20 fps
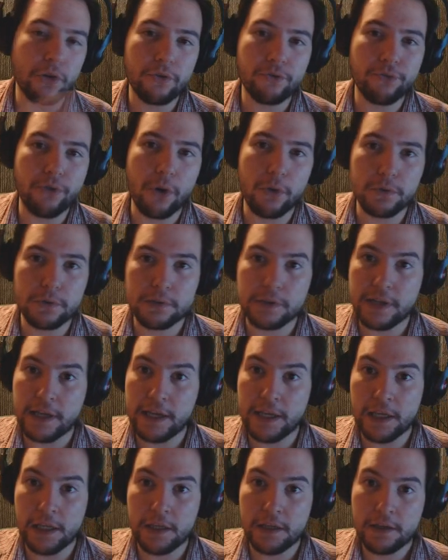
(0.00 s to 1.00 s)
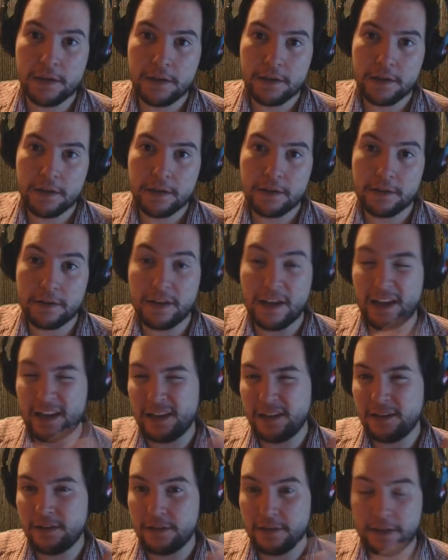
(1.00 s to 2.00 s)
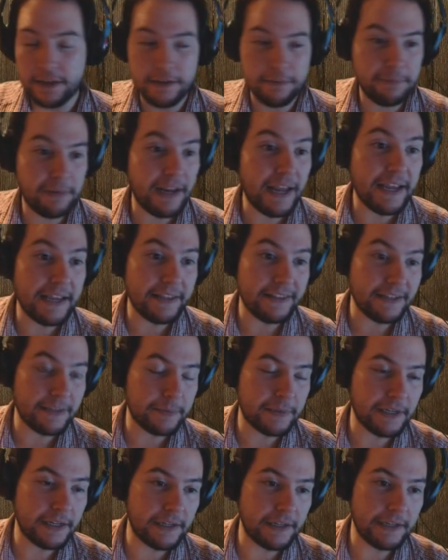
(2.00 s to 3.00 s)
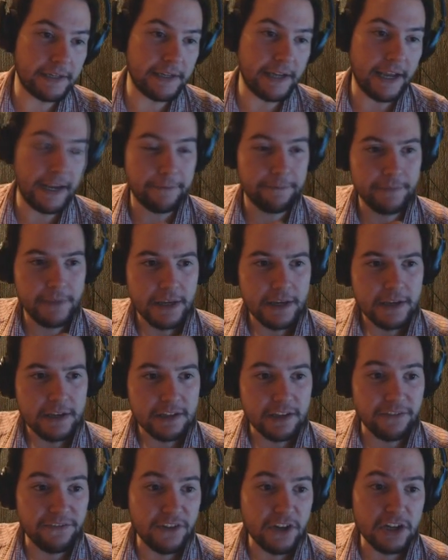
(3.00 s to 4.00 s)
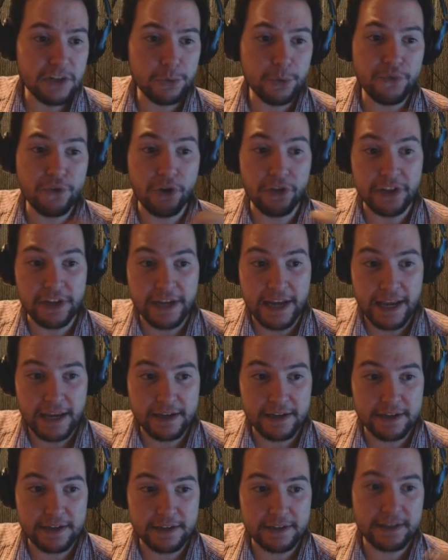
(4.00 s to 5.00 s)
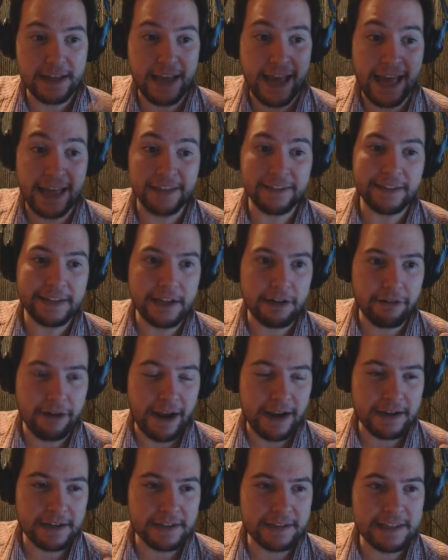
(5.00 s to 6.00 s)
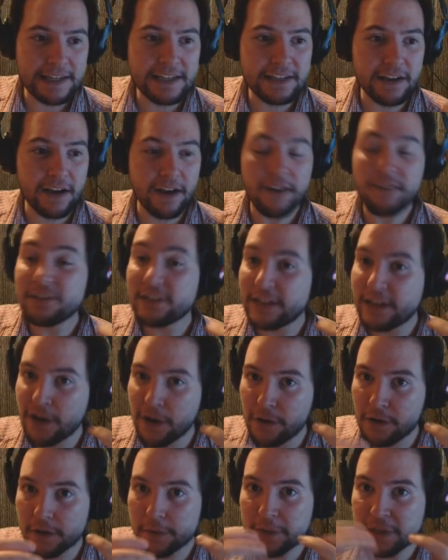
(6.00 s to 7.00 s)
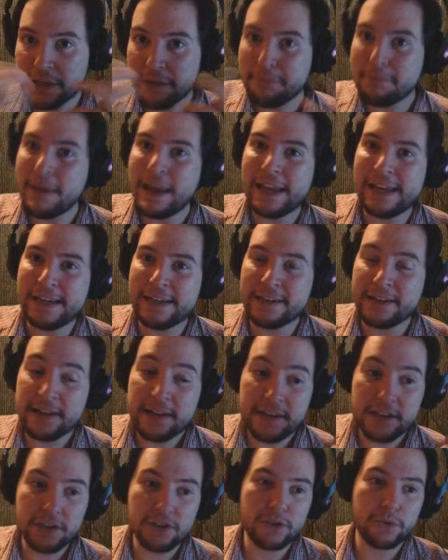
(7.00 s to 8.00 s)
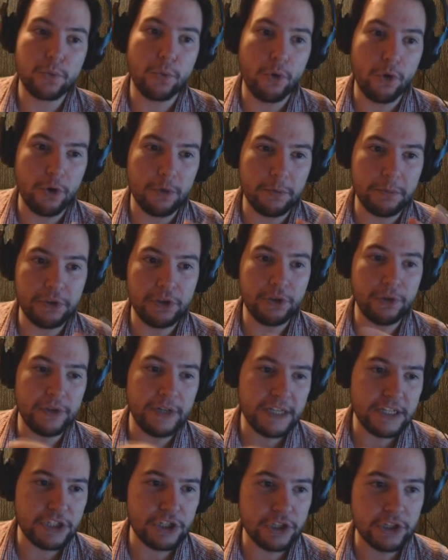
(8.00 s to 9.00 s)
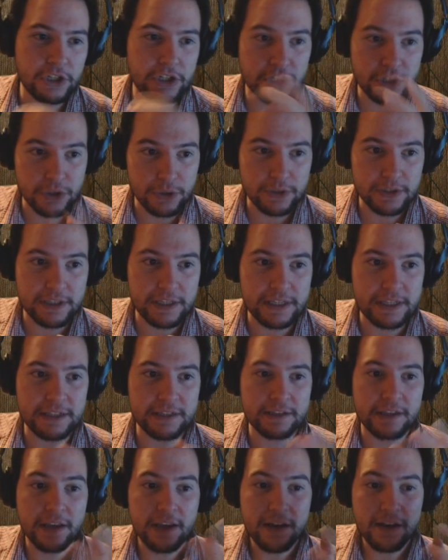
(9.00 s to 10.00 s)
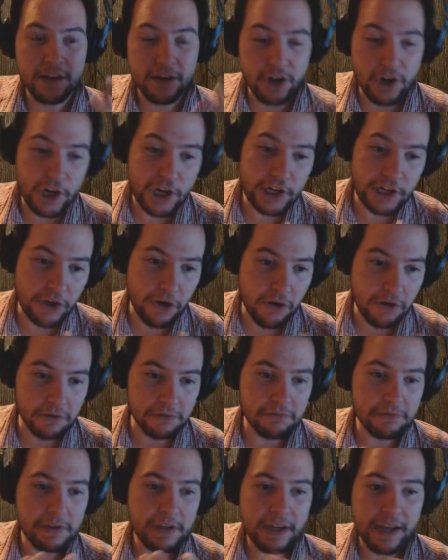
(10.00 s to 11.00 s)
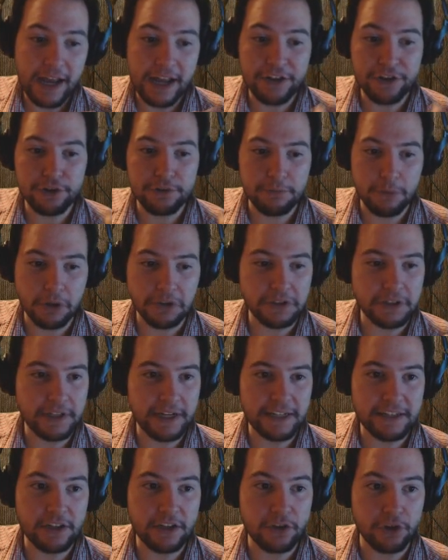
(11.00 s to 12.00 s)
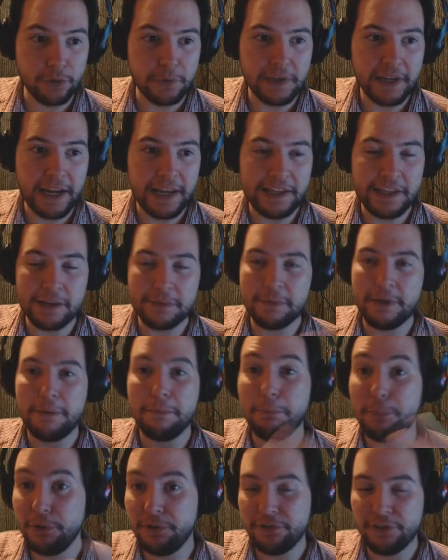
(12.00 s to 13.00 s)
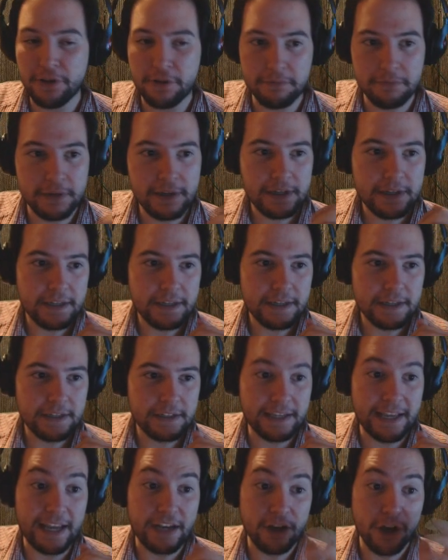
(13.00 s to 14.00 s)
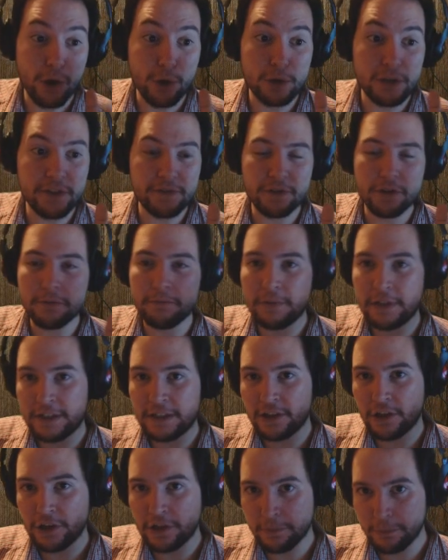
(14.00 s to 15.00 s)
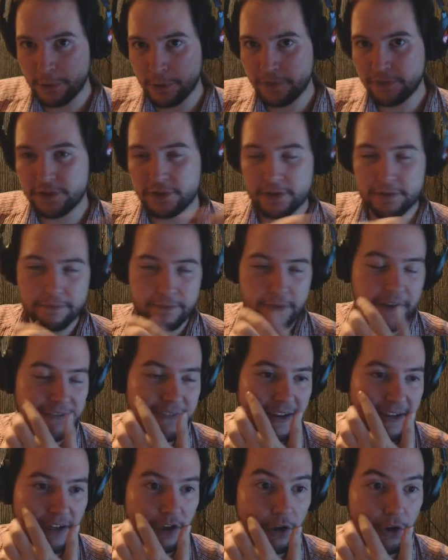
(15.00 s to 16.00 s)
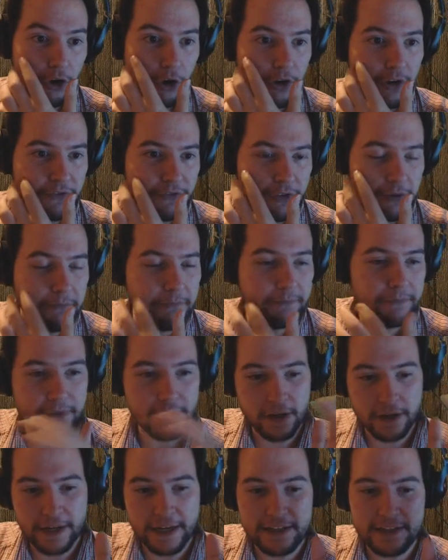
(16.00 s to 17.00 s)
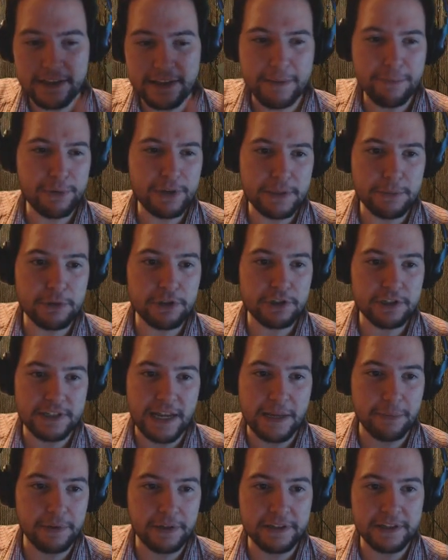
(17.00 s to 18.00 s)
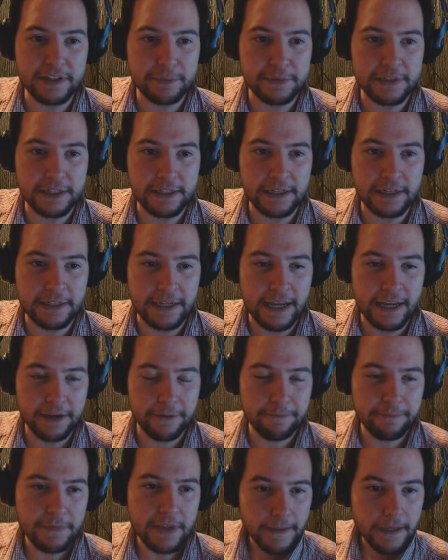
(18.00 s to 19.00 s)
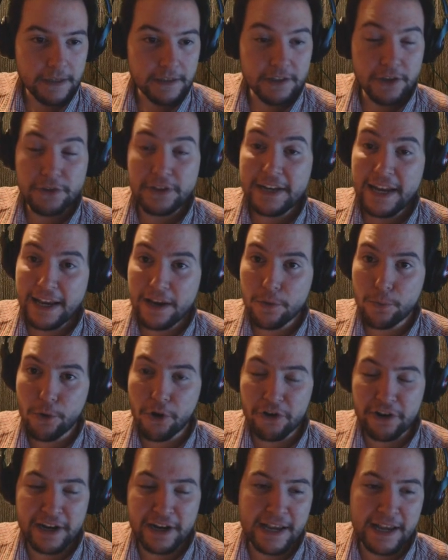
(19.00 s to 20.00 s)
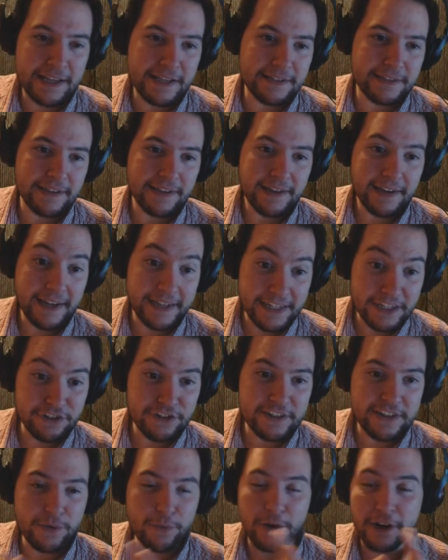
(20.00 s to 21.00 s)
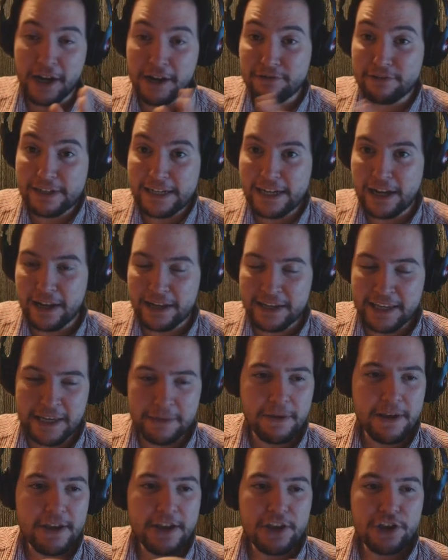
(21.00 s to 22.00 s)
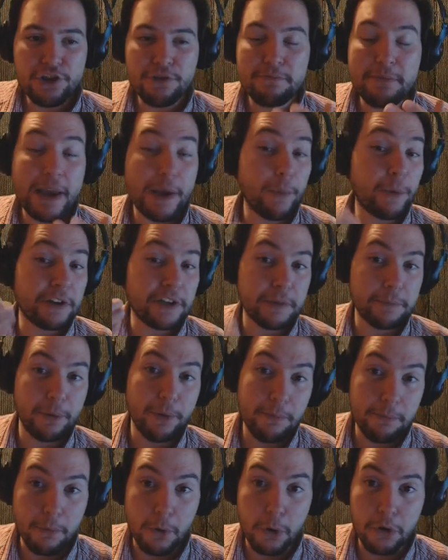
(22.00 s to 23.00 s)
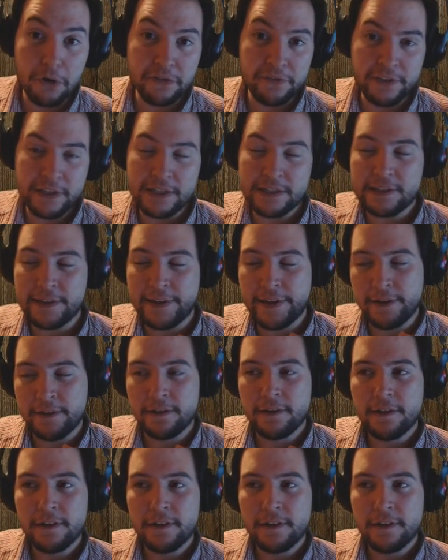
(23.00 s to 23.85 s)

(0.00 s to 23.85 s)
of roles they play in this particular deck. So first we've got the Neckers and the Arakas. These are obviously going to be your main swarm units. You're going to use these early on and use Monster Nest to duplicate them and buff them. You get loads of them, and so your buffs affect a lot of them. Okay, so they're pretty much staple in this particular deck. So the Necker Warrior is an interesting one. I really like him. You may want to put more of these in